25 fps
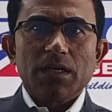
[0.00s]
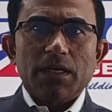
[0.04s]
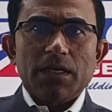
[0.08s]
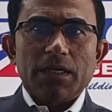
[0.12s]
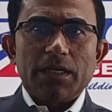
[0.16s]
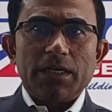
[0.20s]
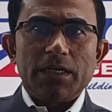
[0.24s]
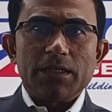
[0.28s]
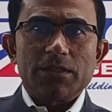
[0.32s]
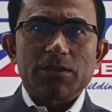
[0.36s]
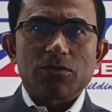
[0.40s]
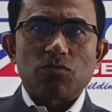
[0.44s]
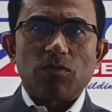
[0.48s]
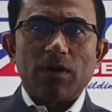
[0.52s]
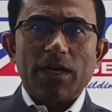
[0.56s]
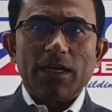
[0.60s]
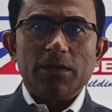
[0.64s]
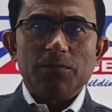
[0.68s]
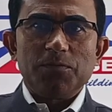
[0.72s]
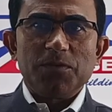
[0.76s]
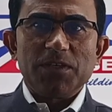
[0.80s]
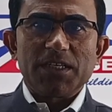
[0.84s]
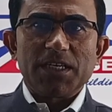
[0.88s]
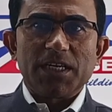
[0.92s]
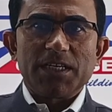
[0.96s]
his
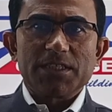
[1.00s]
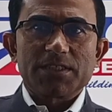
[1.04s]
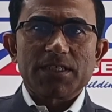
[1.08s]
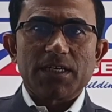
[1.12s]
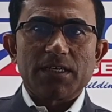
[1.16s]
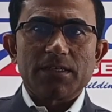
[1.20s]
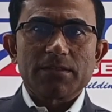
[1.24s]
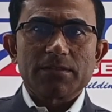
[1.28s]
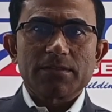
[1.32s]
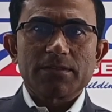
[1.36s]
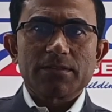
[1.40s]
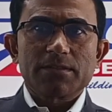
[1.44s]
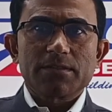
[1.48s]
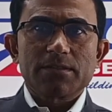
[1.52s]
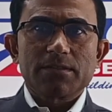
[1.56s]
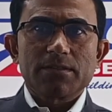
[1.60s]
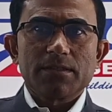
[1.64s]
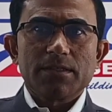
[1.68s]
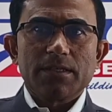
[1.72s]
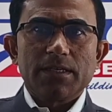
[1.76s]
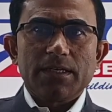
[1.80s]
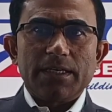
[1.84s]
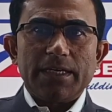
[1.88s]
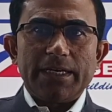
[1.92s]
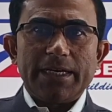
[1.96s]
qualifications,
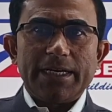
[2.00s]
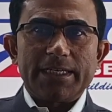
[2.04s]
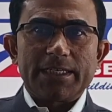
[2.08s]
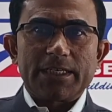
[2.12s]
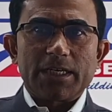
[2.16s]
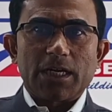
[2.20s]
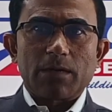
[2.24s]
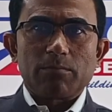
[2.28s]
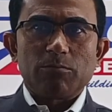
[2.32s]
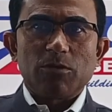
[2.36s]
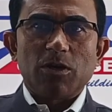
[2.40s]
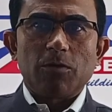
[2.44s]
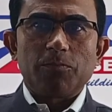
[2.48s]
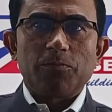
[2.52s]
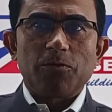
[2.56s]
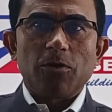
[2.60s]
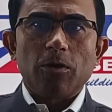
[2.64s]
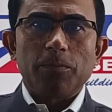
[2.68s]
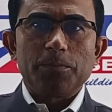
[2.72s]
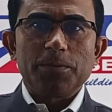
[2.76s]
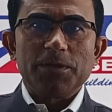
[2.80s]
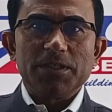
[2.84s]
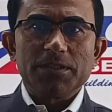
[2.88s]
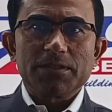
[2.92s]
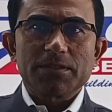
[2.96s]
a term of
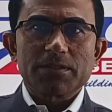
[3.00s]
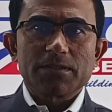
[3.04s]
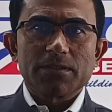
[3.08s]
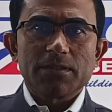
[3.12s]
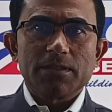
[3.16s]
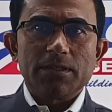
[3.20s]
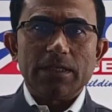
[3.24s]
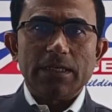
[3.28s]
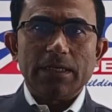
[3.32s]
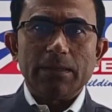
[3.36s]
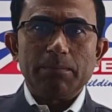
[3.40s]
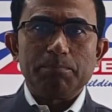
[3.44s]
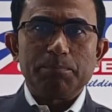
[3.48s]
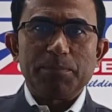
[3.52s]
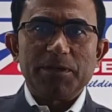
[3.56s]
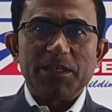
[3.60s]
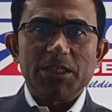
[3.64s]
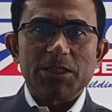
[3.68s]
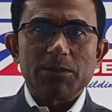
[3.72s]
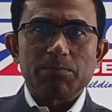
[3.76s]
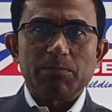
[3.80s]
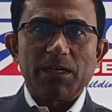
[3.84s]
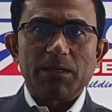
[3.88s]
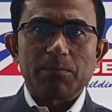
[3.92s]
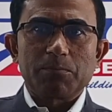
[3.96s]
office,
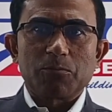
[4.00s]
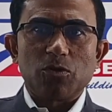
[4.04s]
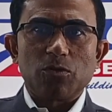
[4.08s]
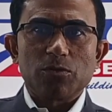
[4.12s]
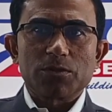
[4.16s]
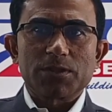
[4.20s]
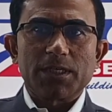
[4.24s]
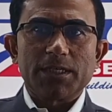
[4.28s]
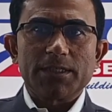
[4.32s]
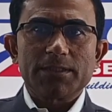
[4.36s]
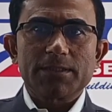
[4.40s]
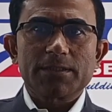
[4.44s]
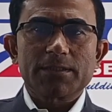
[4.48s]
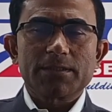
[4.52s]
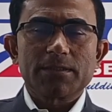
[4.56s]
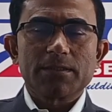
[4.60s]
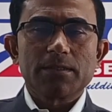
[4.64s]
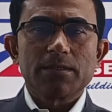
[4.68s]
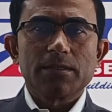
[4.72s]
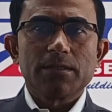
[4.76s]
impeachment process,